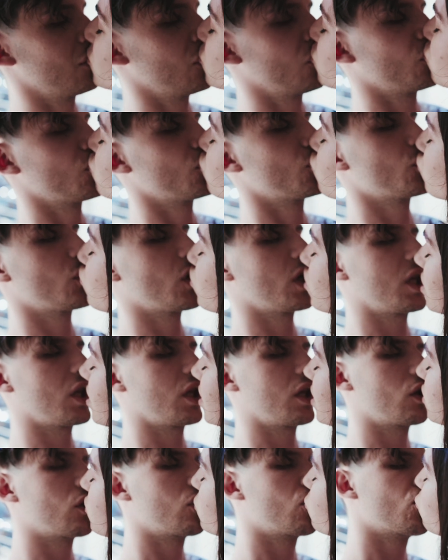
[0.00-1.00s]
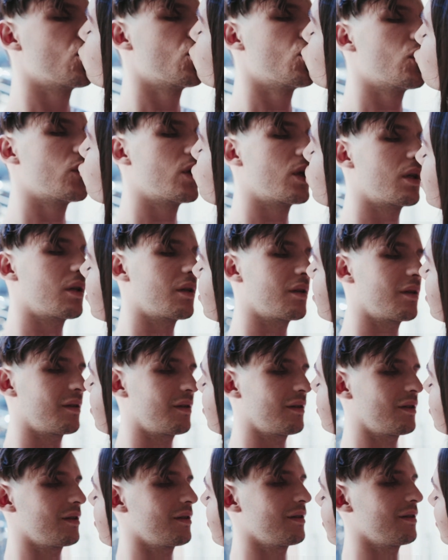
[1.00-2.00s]
to the roots of
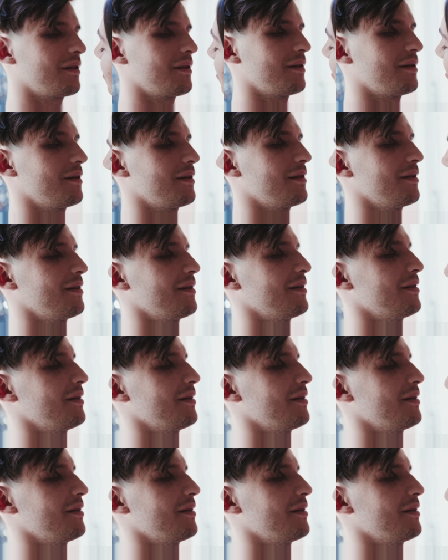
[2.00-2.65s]
emotions.